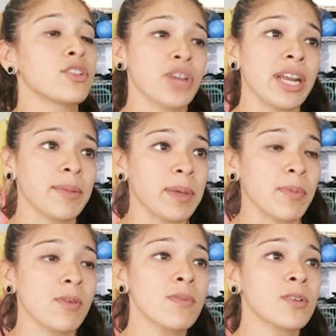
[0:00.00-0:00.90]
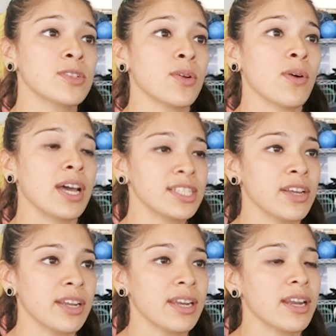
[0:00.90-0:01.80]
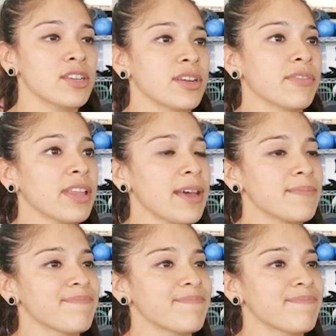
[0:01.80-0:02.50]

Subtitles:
training people, so I studied and I trained for that.